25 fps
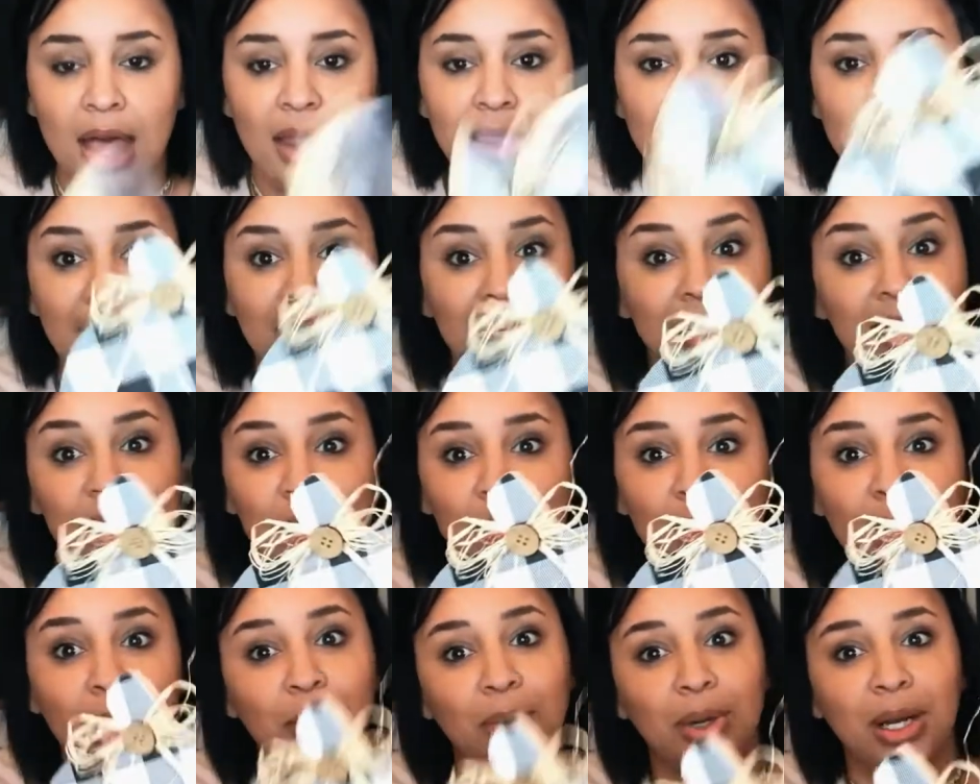that is
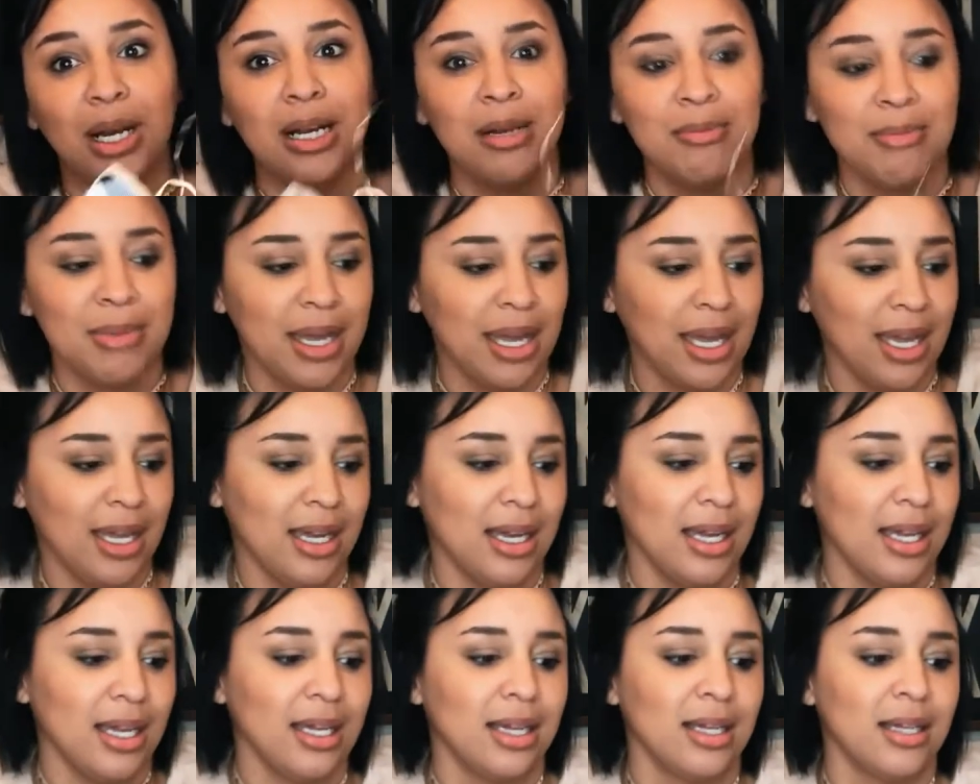what we're gonna make.
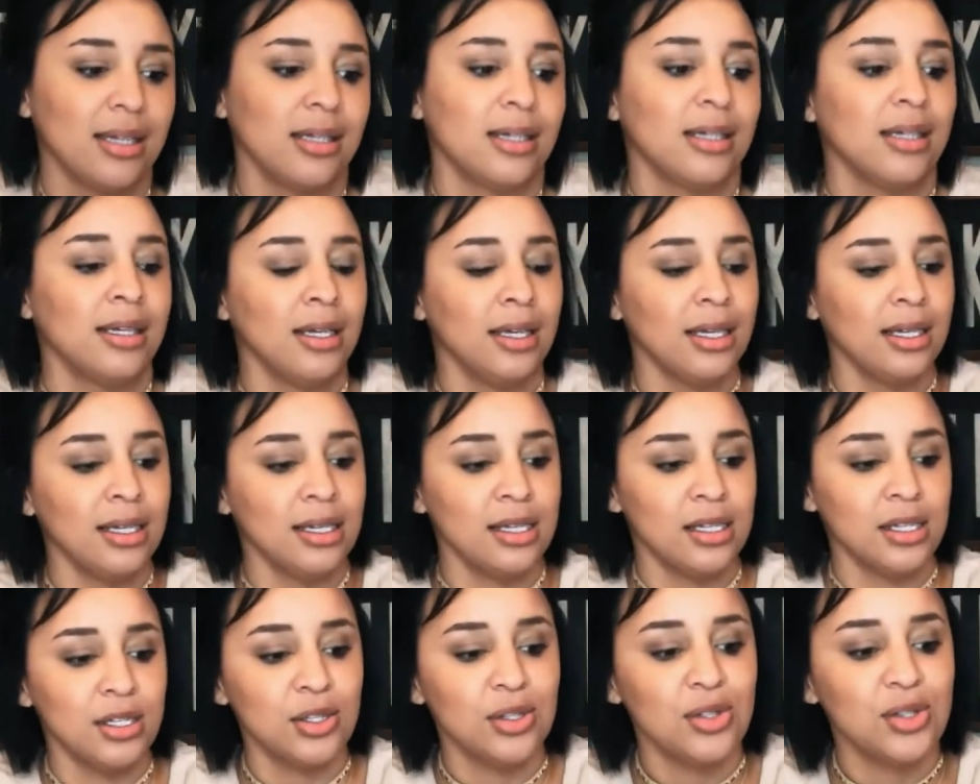
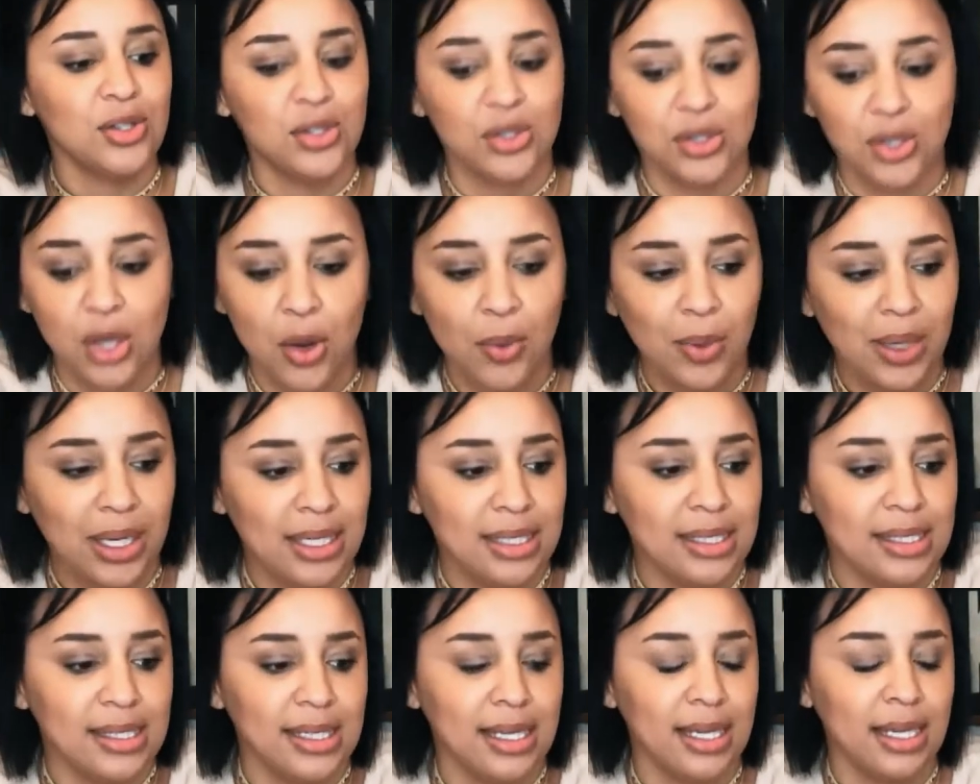So
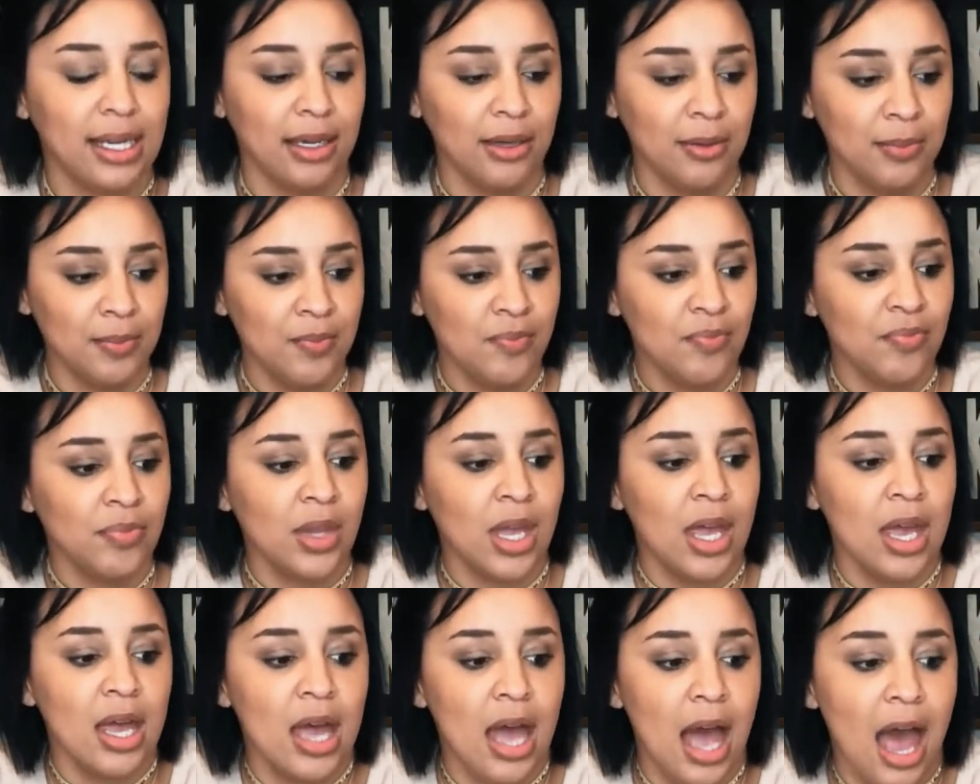easy.
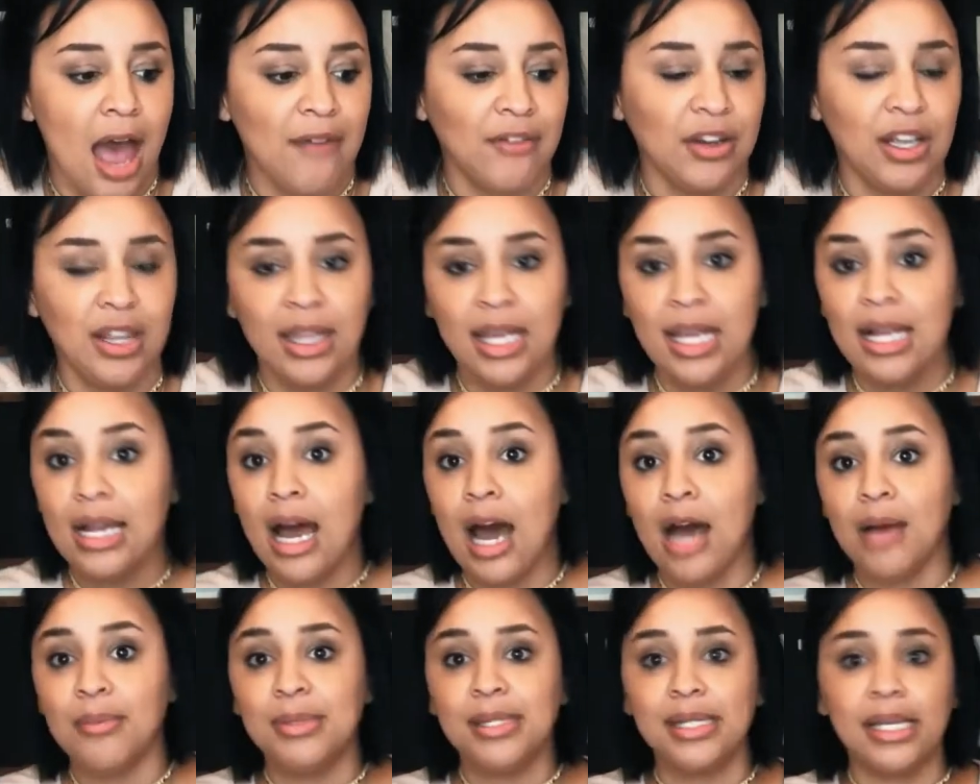Everything
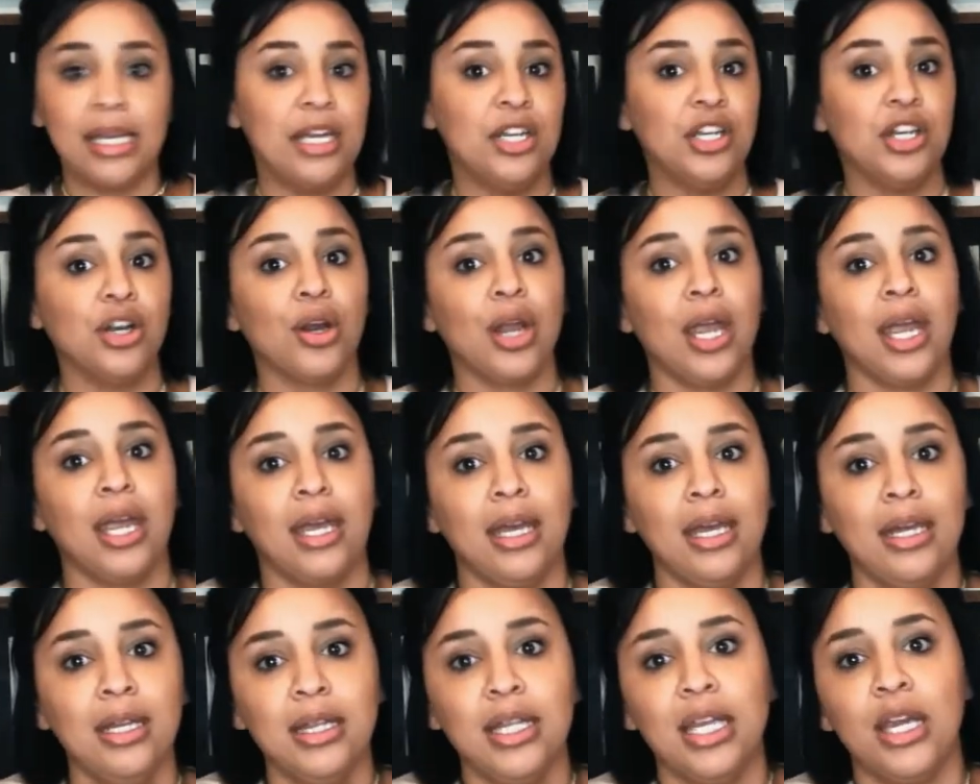comes in your
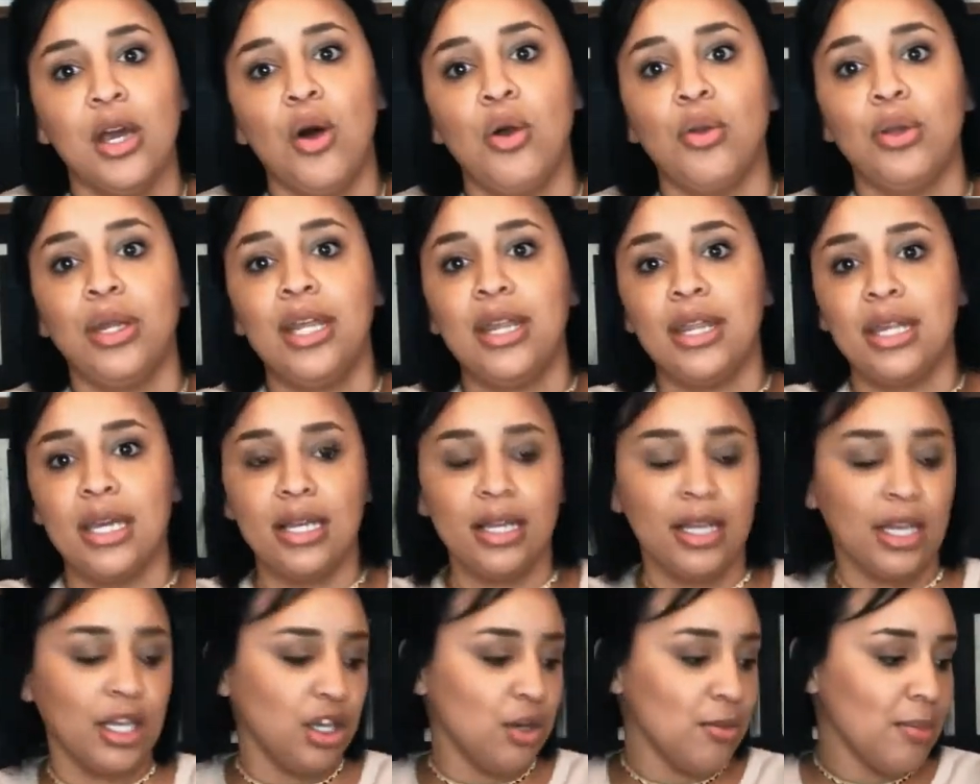kit. The only thing
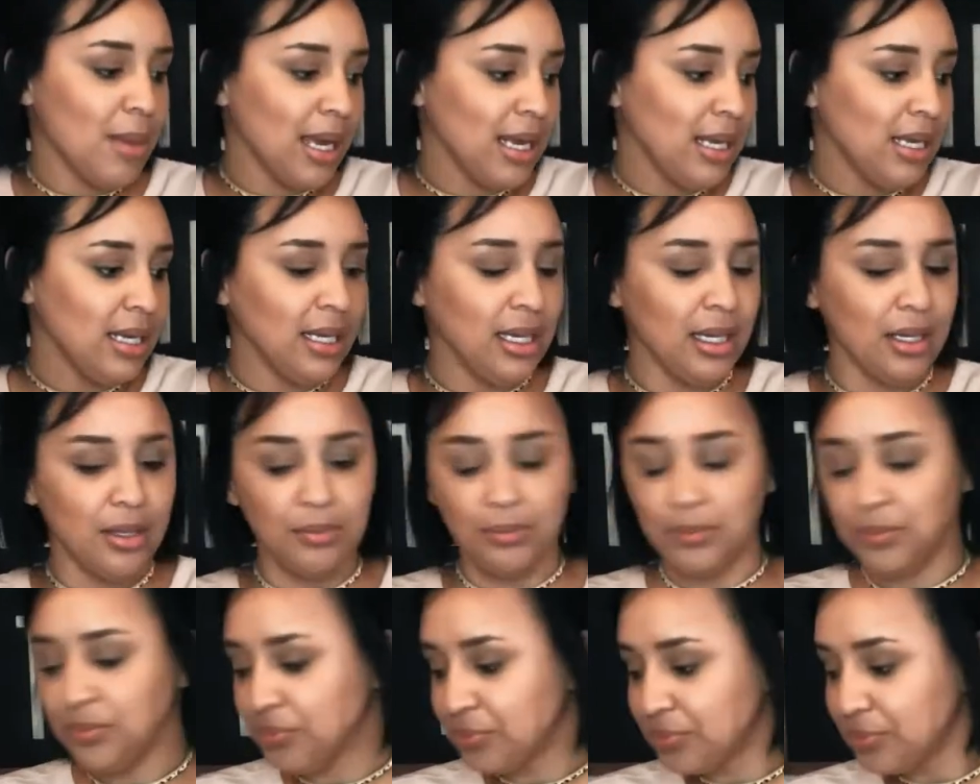that you might need,
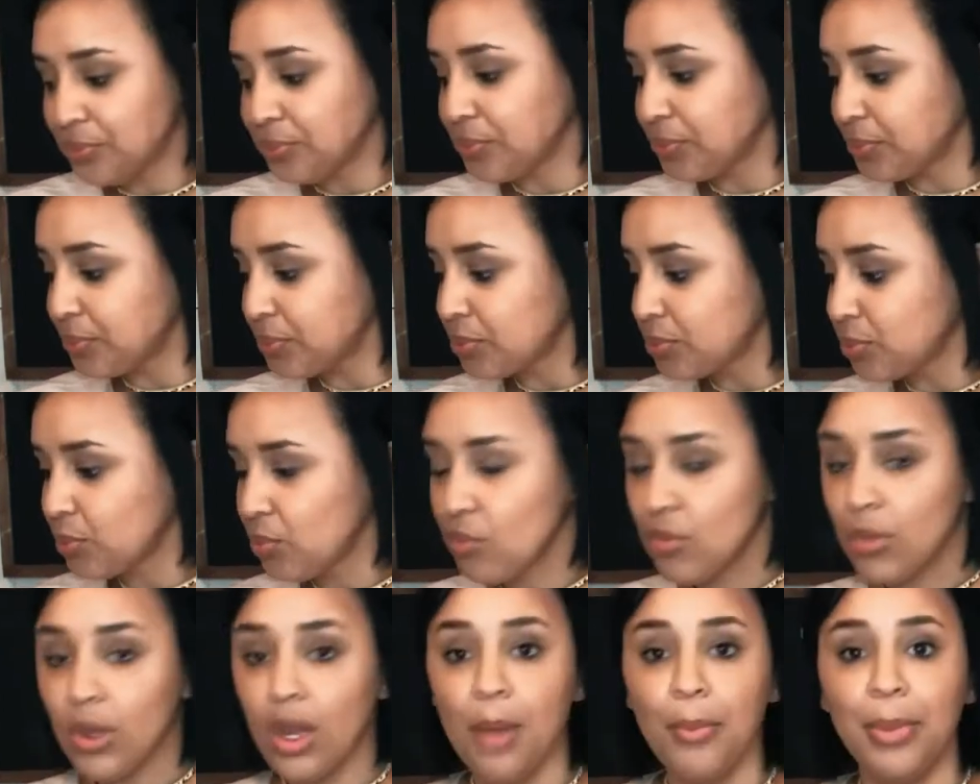
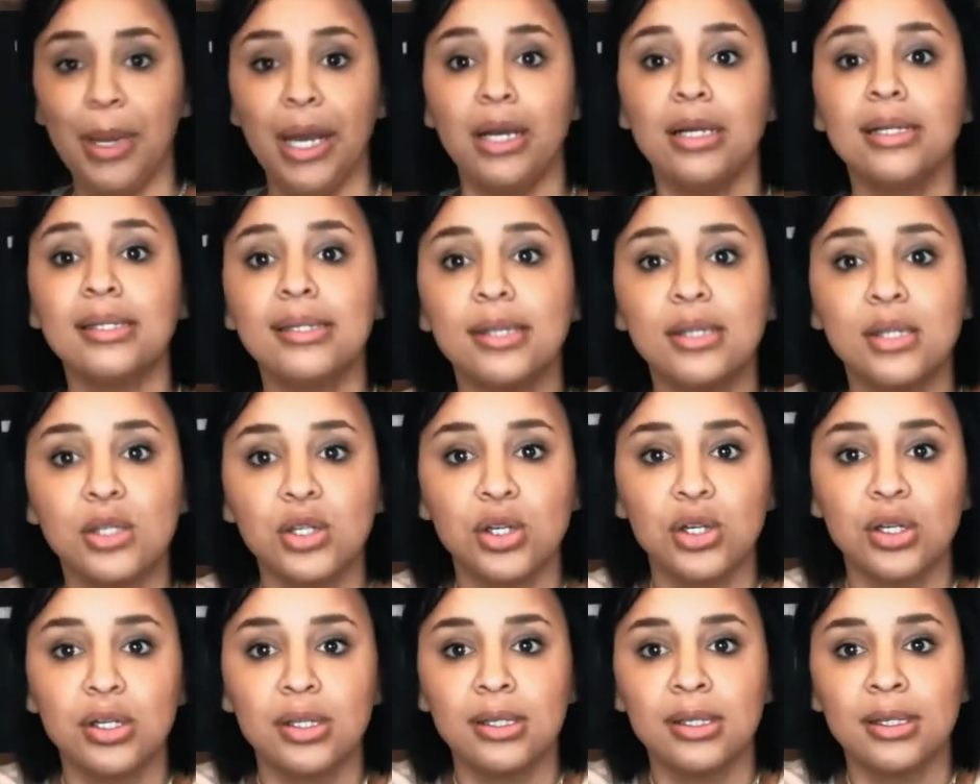a pair of
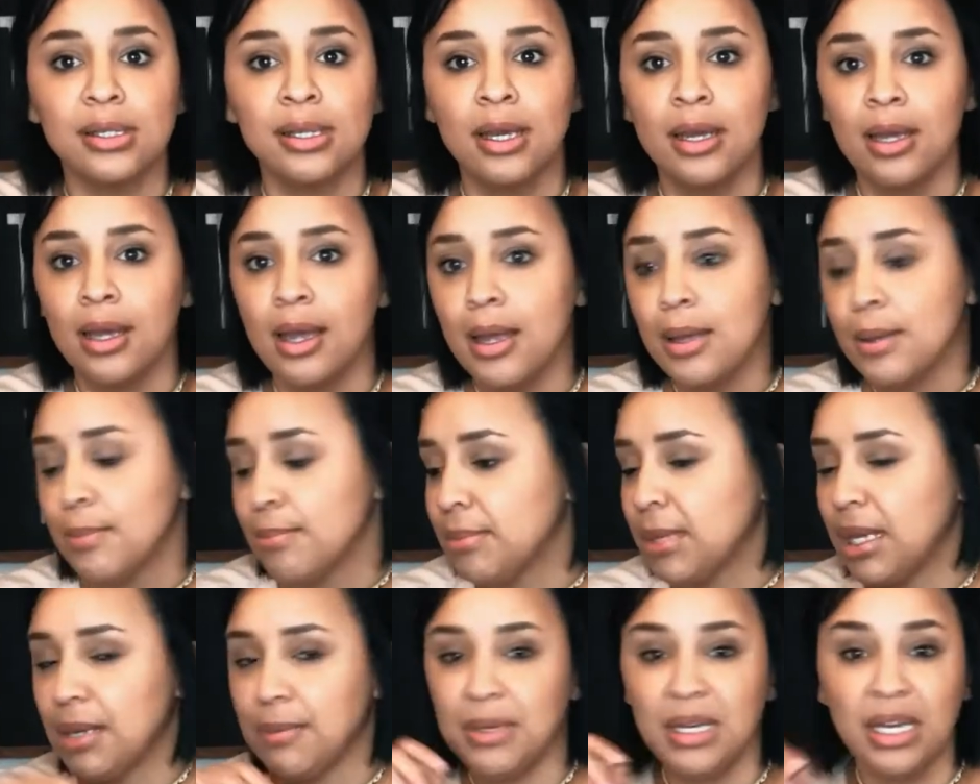scissors,
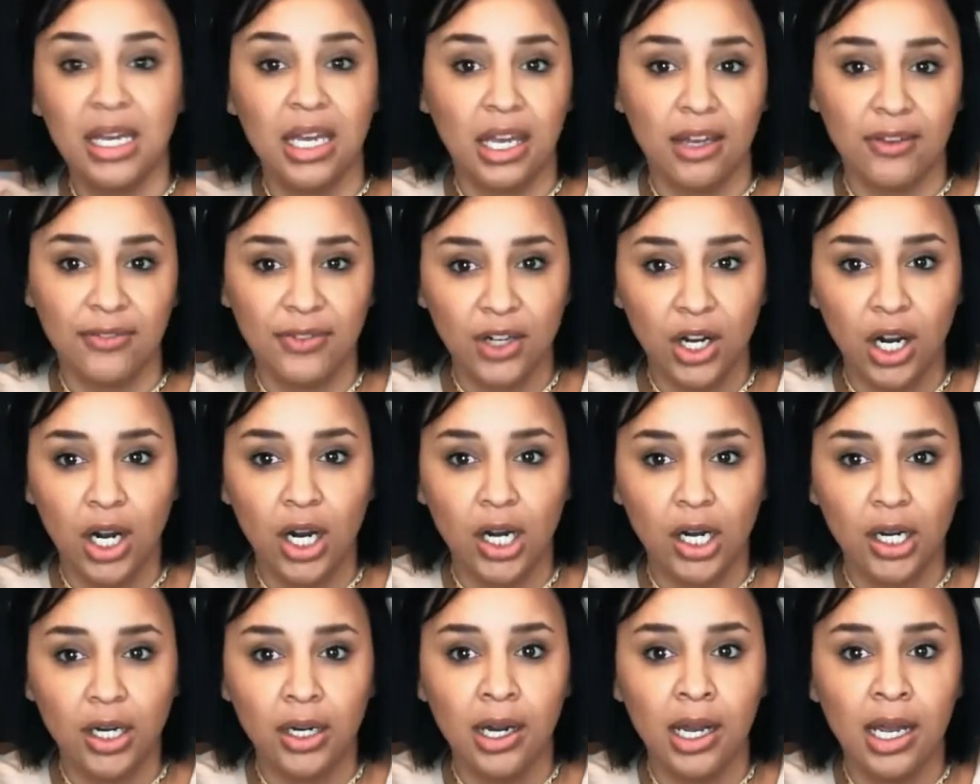maybe a gift
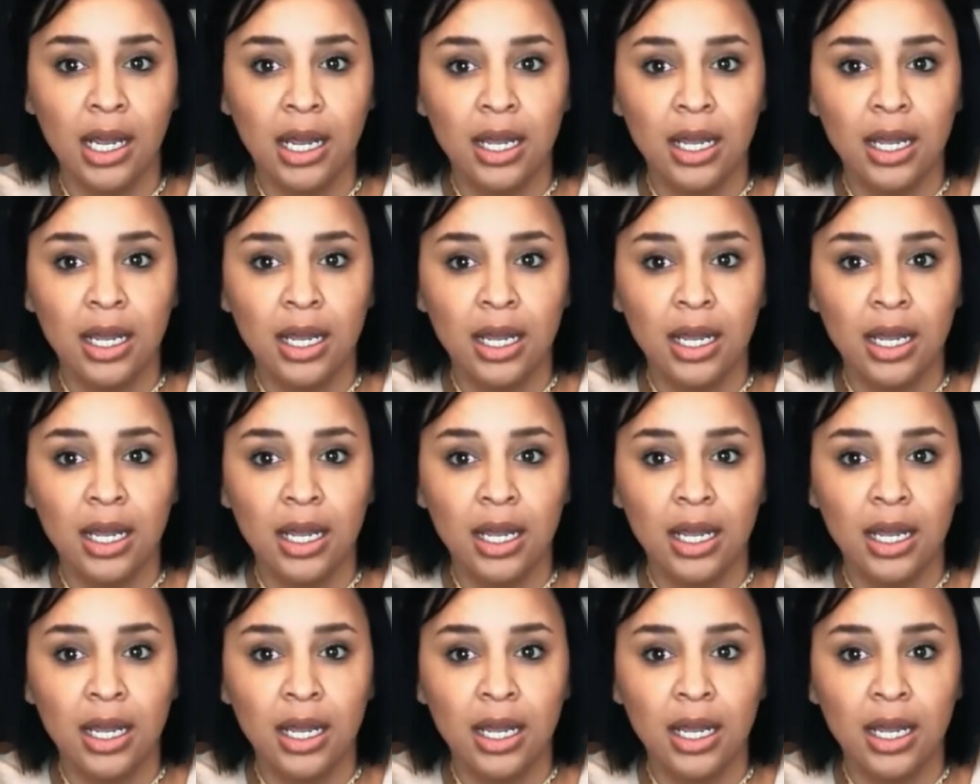card